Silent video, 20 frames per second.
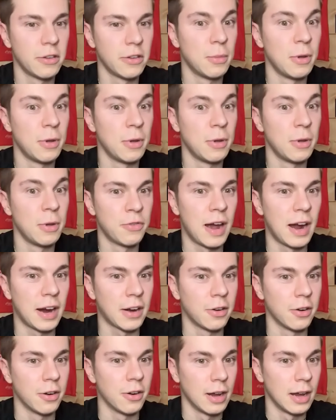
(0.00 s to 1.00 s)
is a major
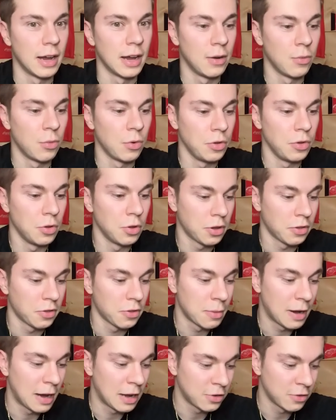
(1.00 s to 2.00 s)
factor, and when you look at
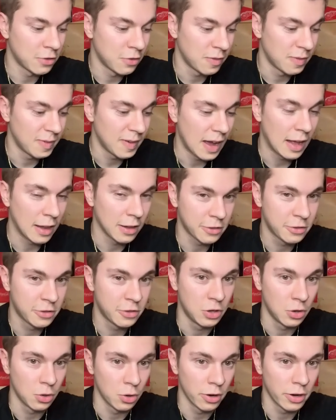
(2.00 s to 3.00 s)
the matchup of Alex
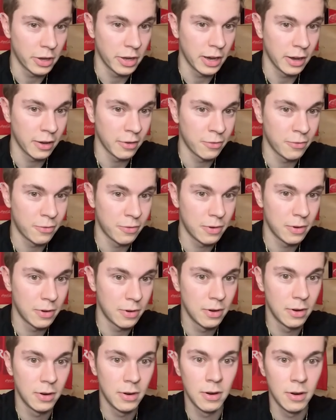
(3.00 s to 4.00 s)
Georgiev
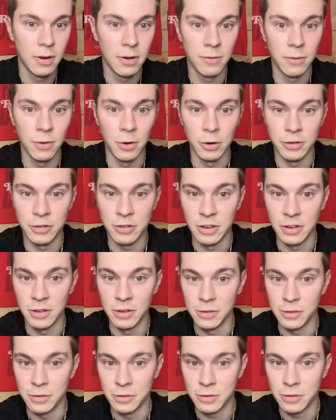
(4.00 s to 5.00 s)

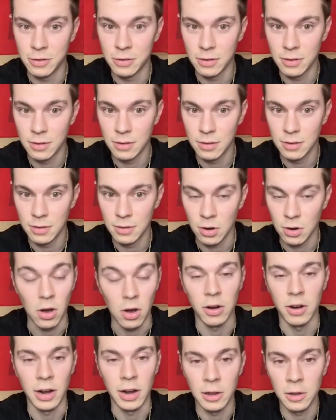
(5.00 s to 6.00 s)
versus
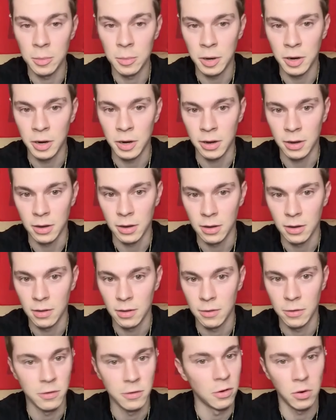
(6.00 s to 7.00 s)
Connor Hellebuyck,
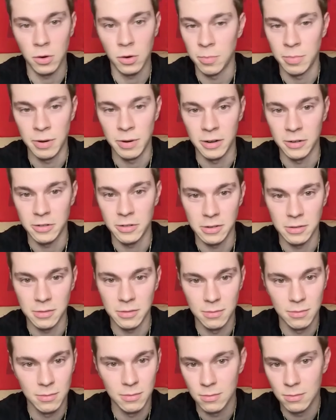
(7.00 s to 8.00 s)
there's no comparison.
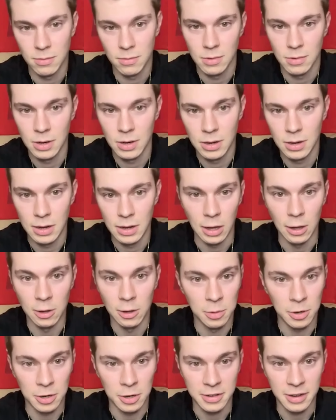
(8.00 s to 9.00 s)
Mm-hmm.
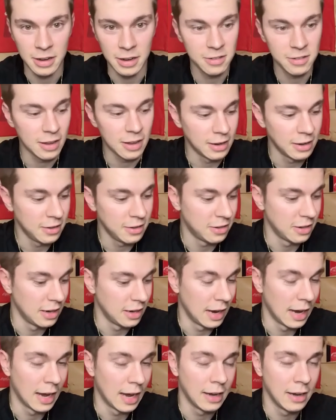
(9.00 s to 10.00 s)
Hellebuyck takes that
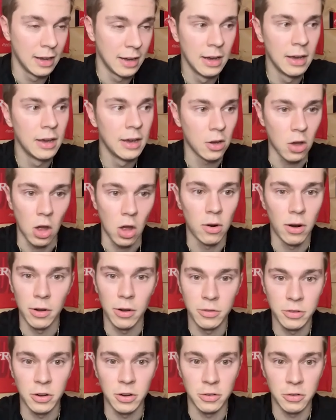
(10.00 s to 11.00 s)
easy, and
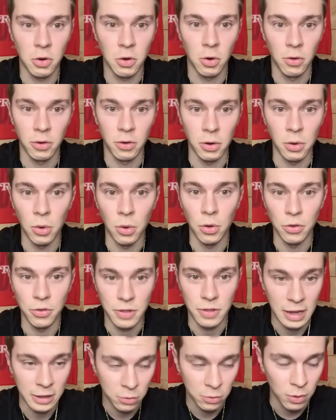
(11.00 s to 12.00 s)
Colorado's going to score their goals.
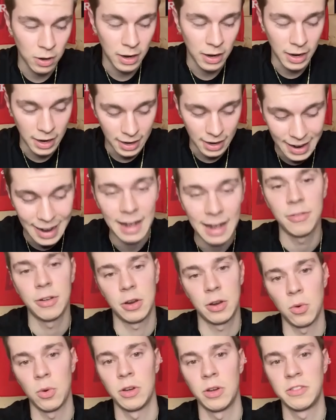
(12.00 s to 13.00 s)
That's why I have
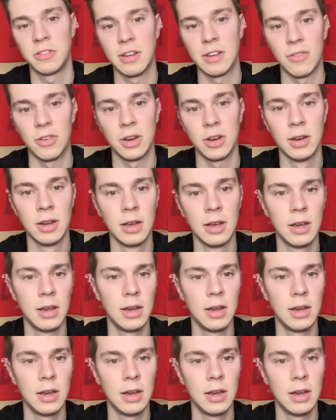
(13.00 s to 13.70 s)
it going seven.